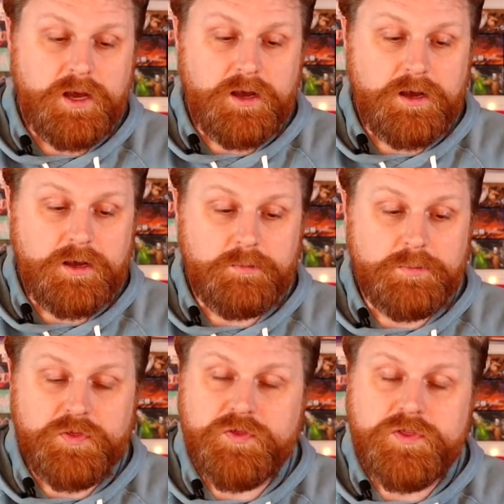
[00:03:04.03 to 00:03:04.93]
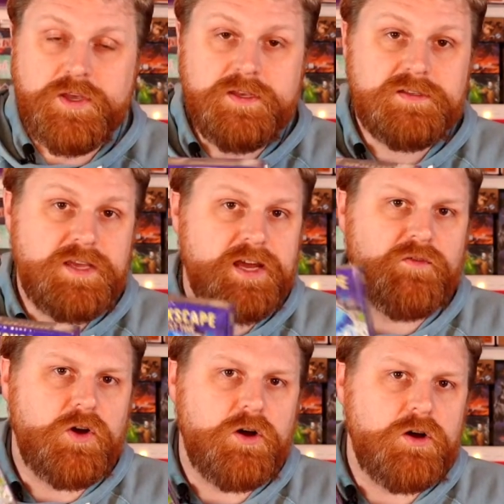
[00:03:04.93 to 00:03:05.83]
But this, out
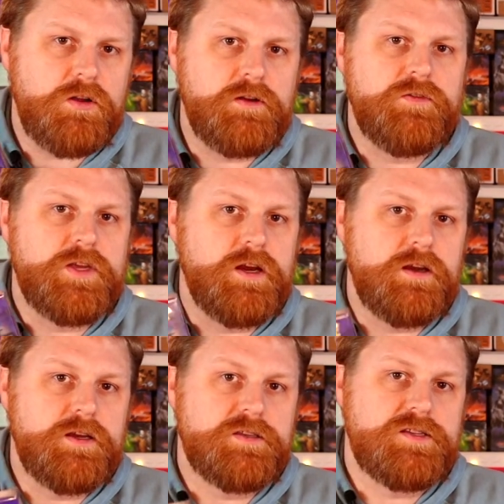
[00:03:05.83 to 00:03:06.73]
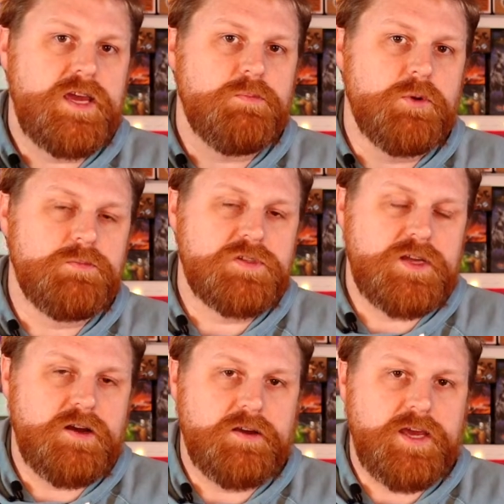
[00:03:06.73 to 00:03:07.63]
of all of the escape room
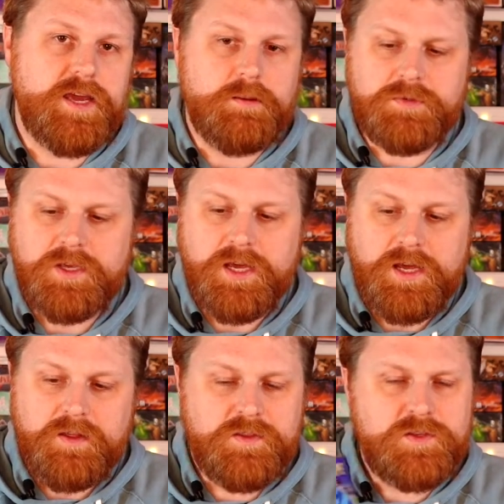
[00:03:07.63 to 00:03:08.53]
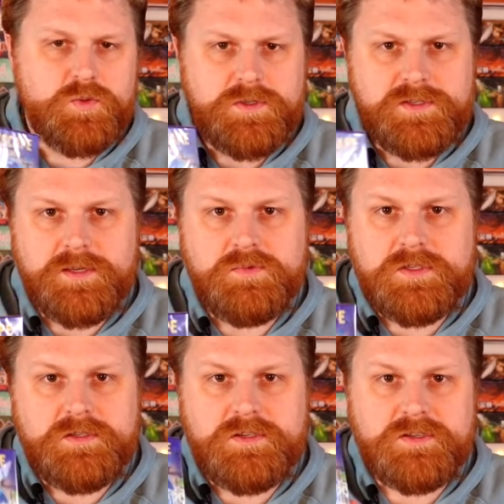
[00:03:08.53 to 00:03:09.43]
style games, this one seems
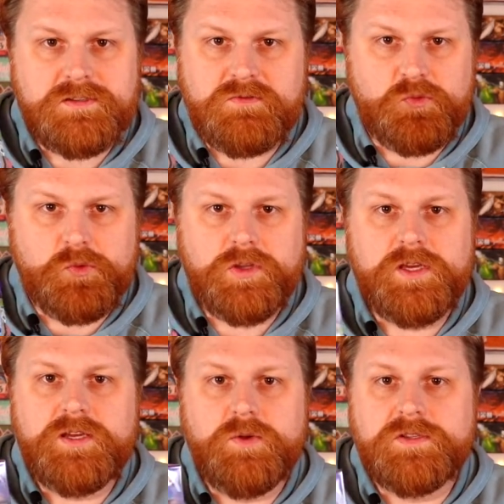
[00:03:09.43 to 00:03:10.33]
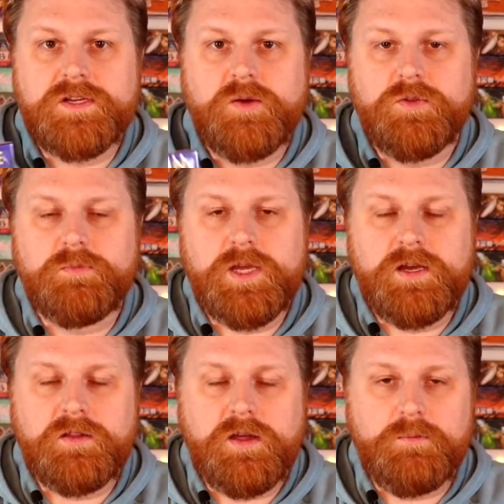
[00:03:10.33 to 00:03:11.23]
to just really resonate with me
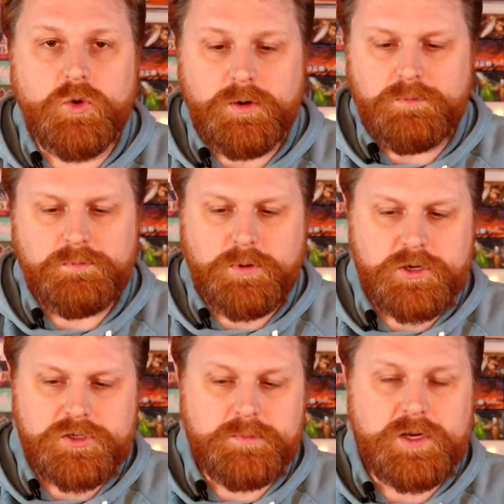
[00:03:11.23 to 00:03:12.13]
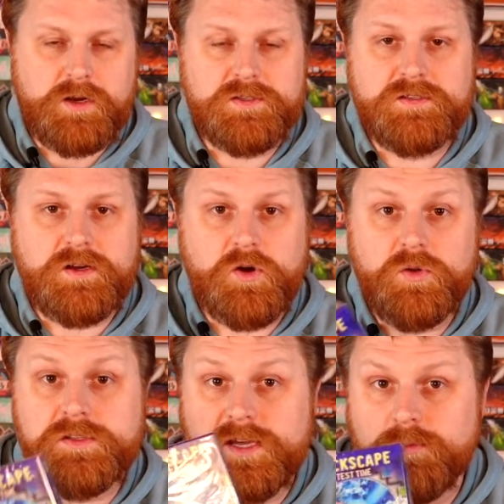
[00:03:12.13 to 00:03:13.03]
a lot more. Partially because it's a
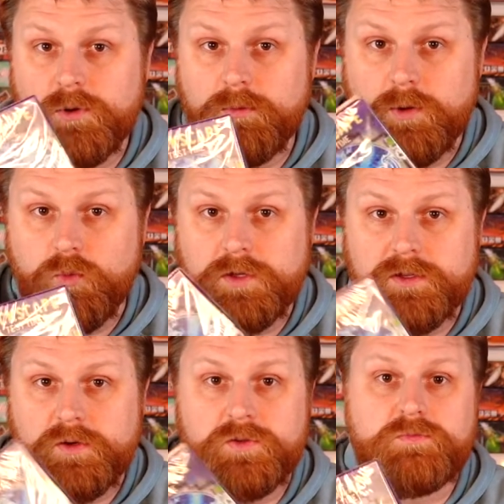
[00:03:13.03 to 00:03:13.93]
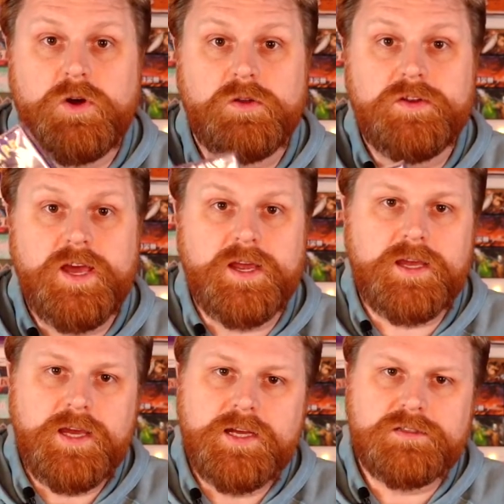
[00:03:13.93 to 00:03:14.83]
whole escape room in one little small deck.
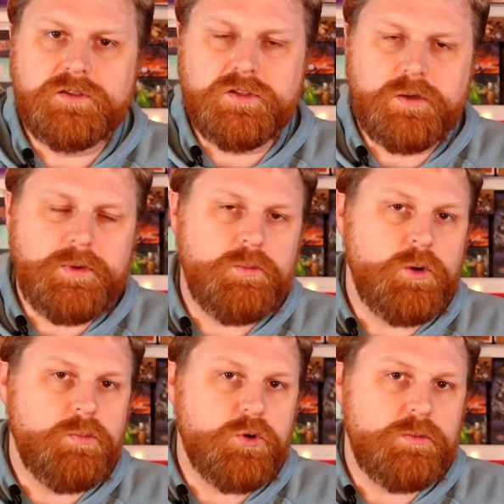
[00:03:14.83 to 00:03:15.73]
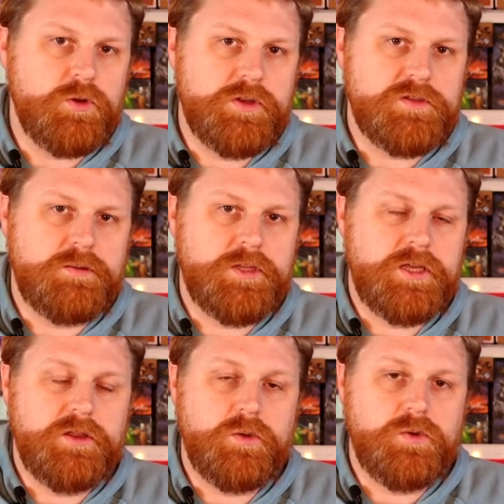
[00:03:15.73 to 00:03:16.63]
It's a little bit more portable than some of the
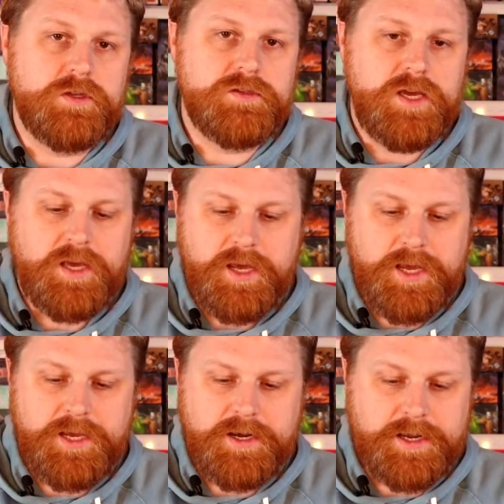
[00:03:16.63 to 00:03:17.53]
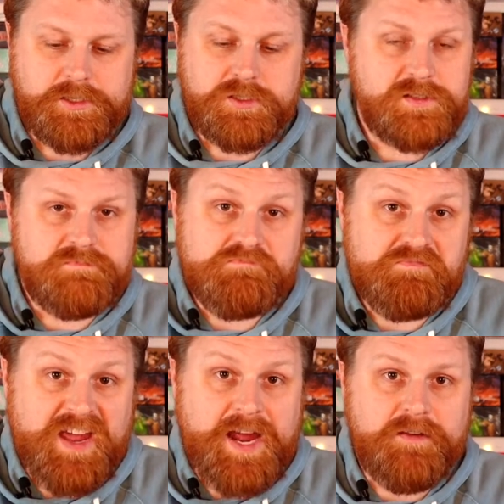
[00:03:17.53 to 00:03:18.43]
other ones. And
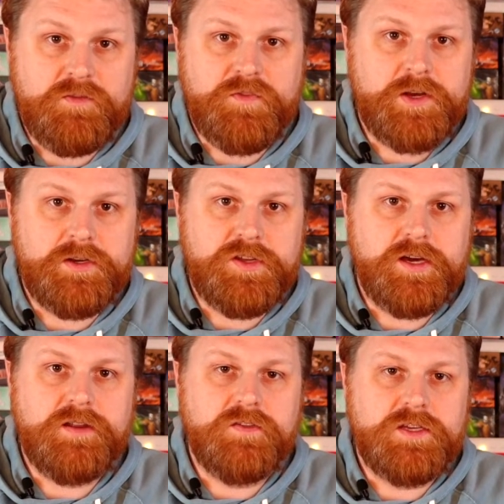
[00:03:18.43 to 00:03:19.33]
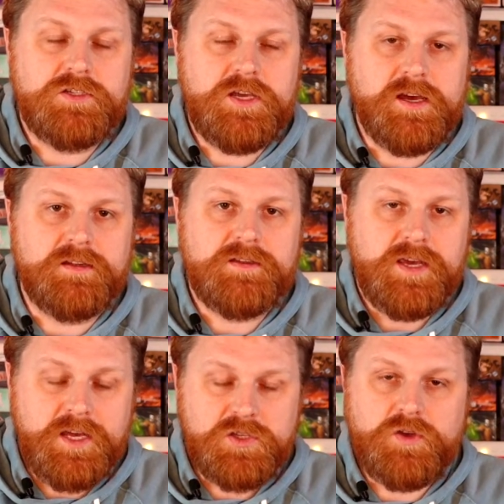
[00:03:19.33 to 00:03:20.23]
I haven't found a dud in these yet.
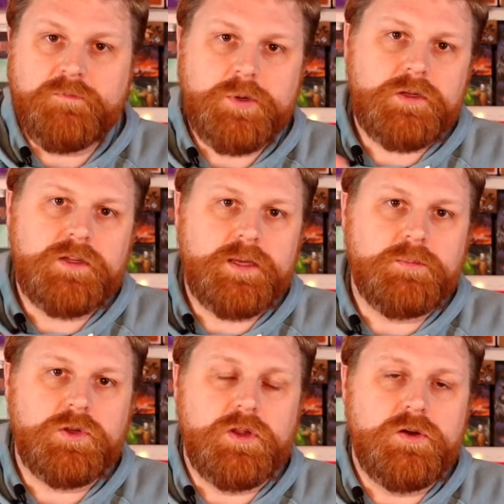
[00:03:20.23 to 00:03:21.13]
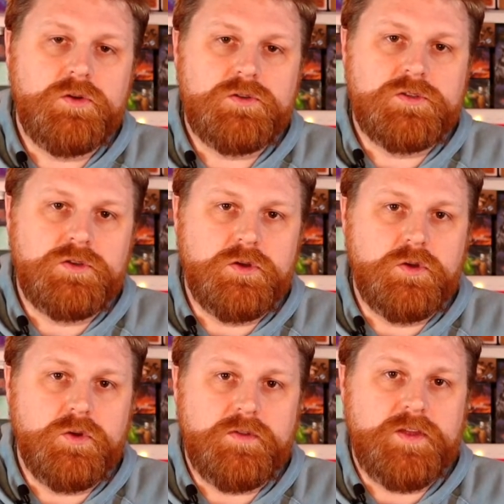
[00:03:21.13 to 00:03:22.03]
So I've put a link below
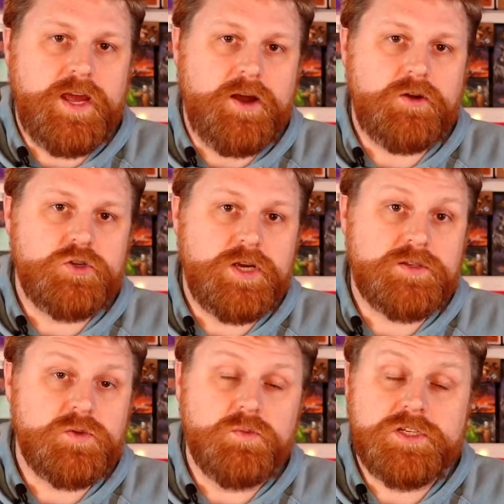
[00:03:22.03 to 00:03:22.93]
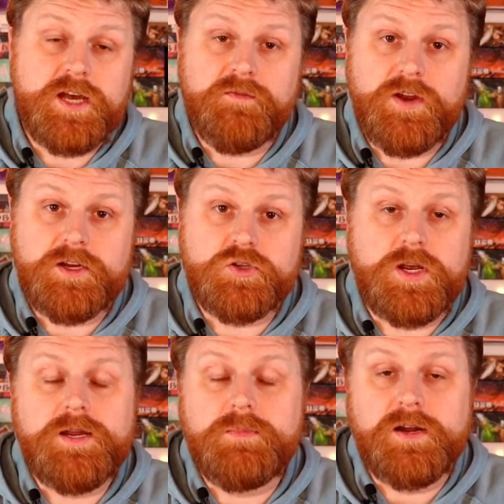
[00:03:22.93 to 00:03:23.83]
to the Alcatraz one, which I have not
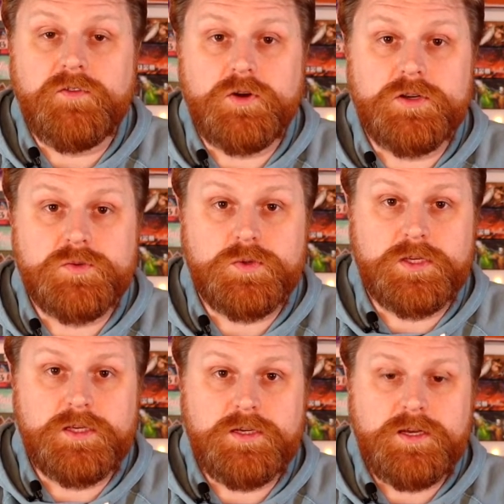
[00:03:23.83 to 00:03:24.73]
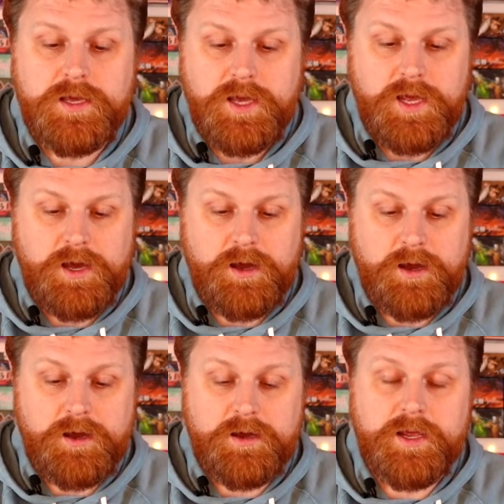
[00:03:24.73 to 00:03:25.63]
tried, but I've heard is really good.
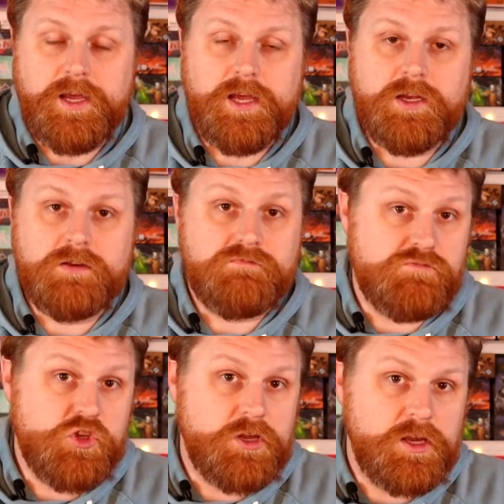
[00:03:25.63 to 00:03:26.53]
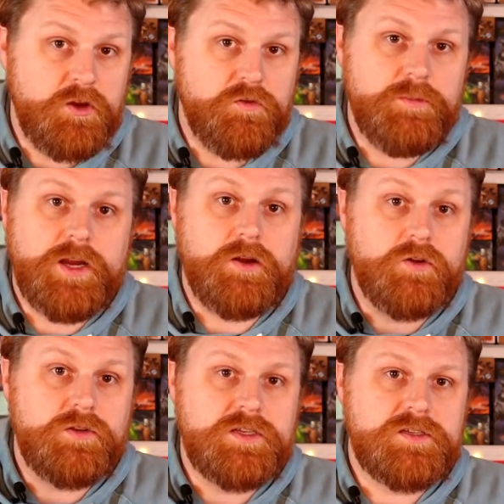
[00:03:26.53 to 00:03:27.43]
And you can go from there.
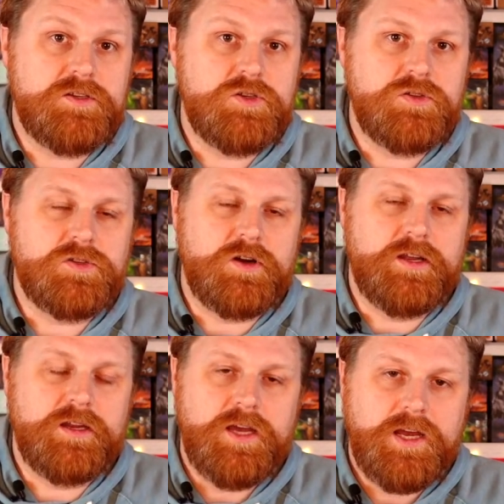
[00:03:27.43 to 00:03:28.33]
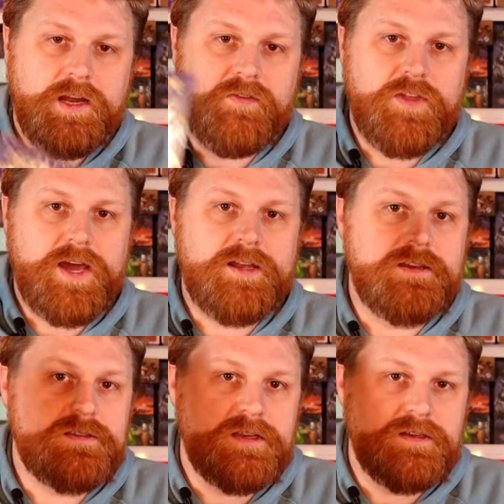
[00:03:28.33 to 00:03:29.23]
It'll at least get you started. And that
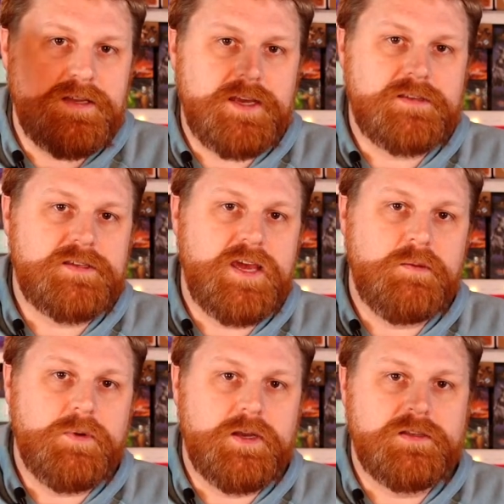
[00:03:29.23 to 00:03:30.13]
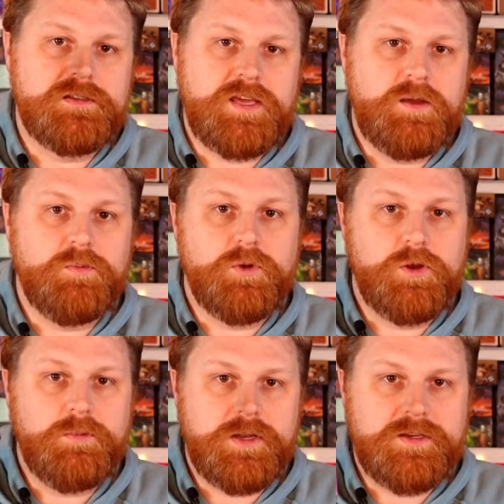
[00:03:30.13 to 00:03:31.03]
is Deckscape, an escape
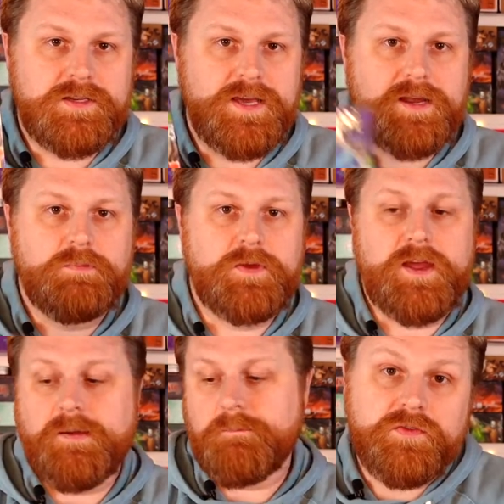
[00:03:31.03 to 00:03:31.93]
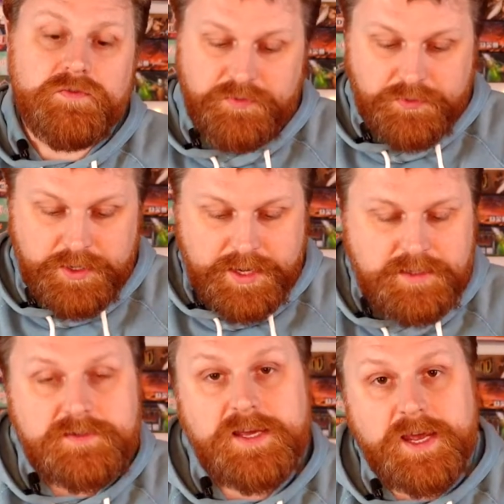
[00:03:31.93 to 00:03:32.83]
room deck game. The
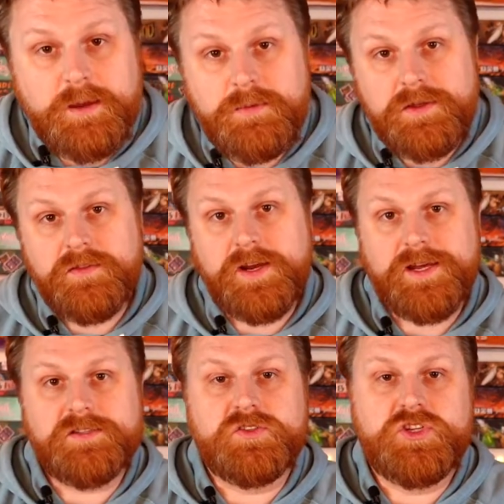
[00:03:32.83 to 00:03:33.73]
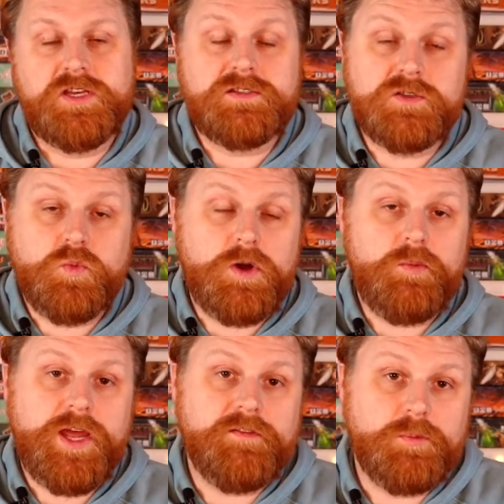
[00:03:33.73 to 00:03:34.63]
next game that I suggest is one
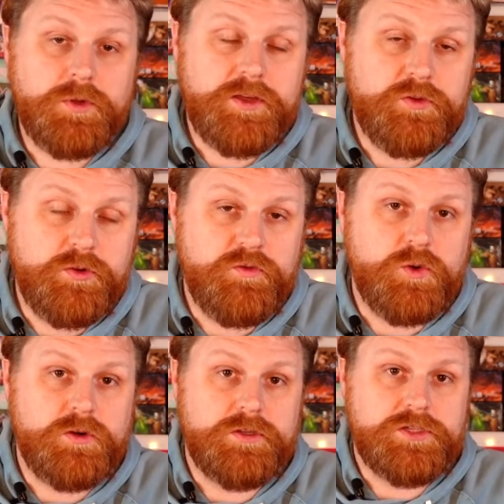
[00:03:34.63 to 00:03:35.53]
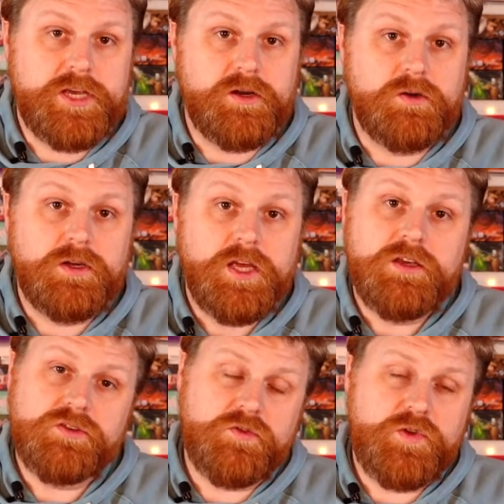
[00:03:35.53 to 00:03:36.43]
we have a playthrough for on the channel.
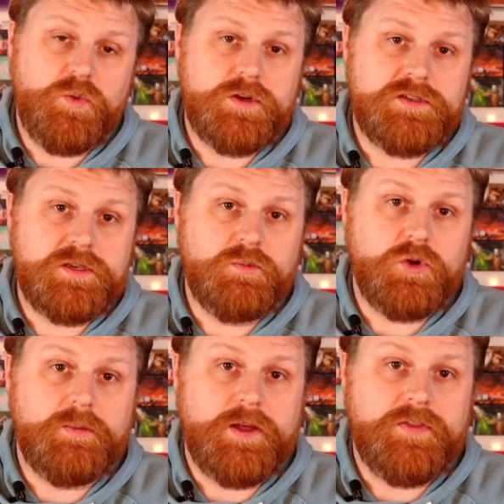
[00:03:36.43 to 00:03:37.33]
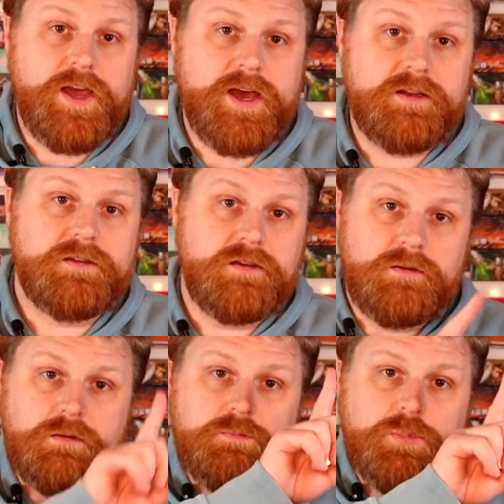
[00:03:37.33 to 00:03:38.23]
So if you want to see more about that,
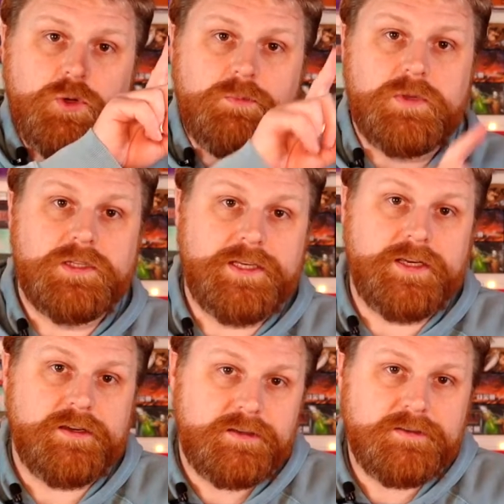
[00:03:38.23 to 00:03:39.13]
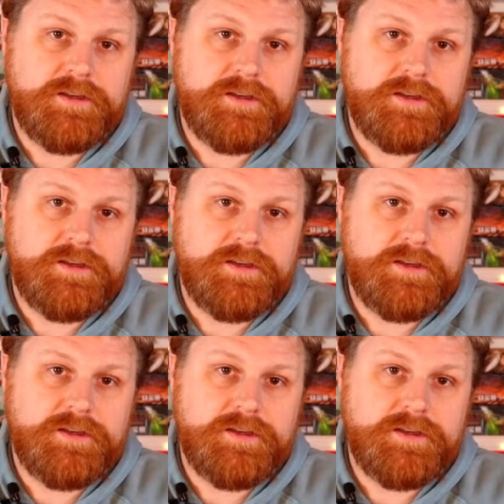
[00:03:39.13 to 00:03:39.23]
boop, link.